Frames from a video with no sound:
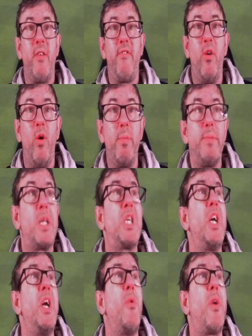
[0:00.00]
for
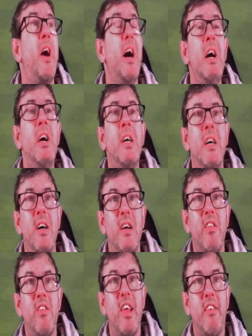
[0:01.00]
Pachuca.
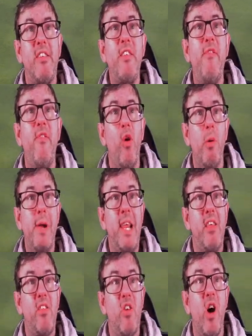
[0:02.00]
64
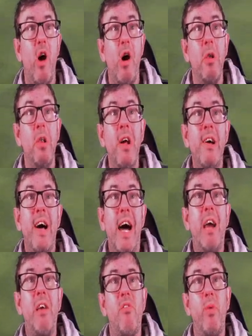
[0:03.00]
minutes gone.
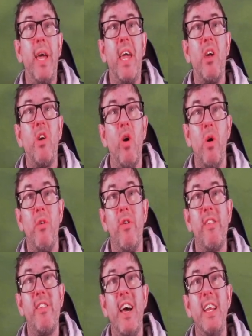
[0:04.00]
Outswinging corner
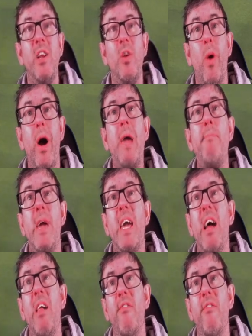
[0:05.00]
is headed away. BL